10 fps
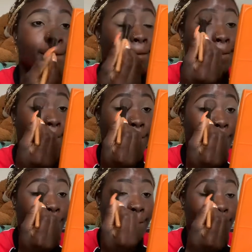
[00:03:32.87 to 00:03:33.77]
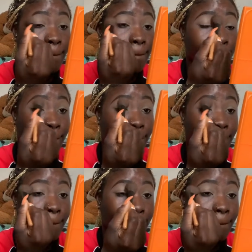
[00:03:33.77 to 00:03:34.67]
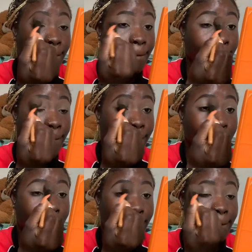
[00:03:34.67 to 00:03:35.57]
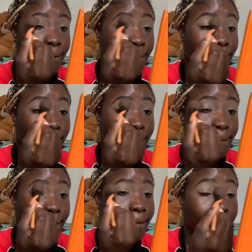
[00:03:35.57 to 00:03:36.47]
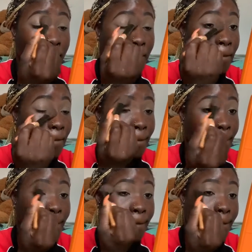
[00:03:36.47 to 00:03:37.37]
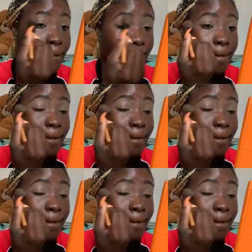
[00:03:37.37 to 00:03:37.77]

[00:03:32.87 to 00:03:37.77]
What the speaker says: take out the excess powder that's left on my